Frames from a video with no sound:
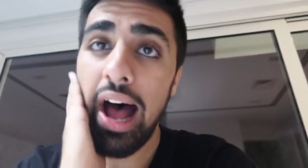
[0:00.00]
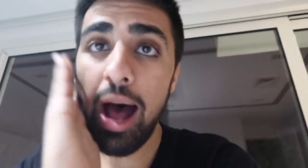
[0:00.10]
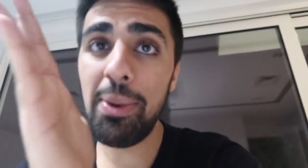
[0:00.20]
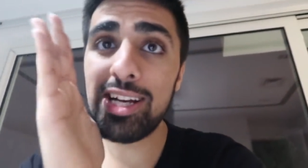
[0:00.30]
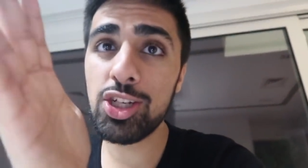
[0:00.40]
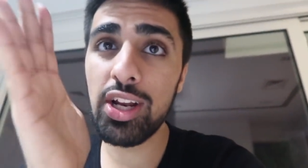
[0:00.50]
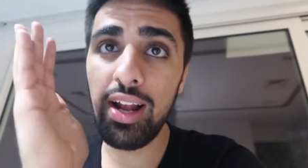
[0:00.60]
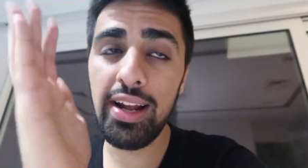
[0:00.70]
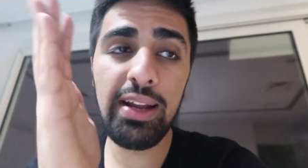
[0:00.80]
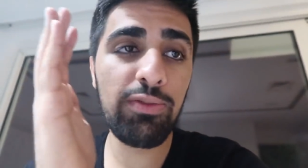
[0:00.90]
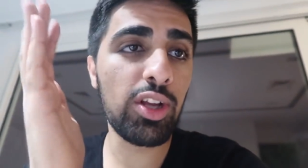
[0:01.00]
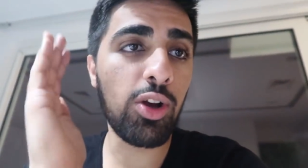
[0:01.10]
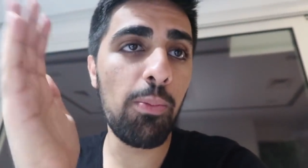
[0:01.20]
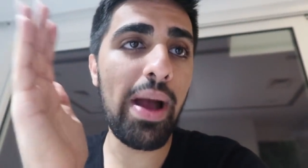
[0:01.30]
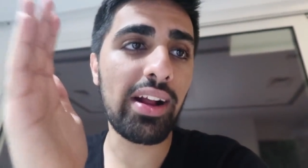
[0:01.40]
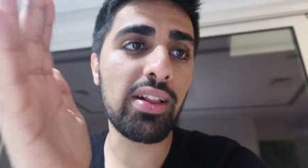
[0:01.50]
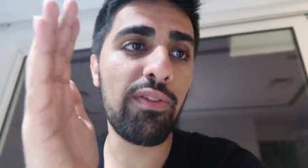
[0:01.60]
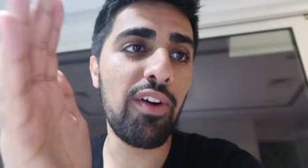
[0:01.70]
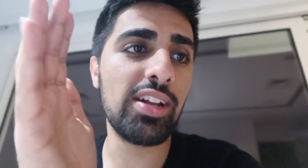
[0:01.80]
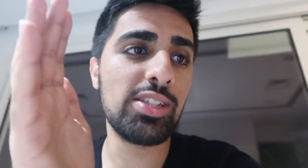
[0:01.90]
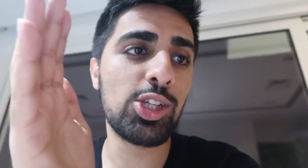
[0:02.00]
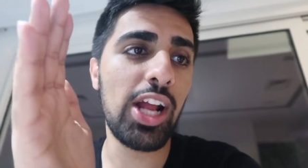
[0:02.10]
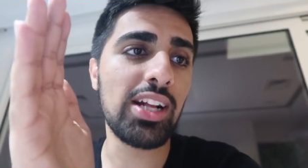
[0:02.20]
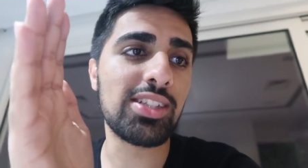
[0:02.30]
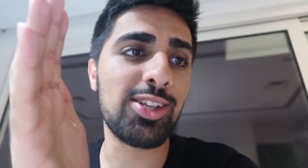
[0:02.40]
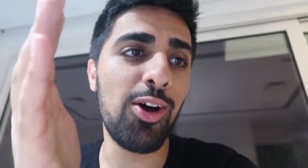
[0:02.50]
I'm actually gonna leave to go back to Fun and Shakes,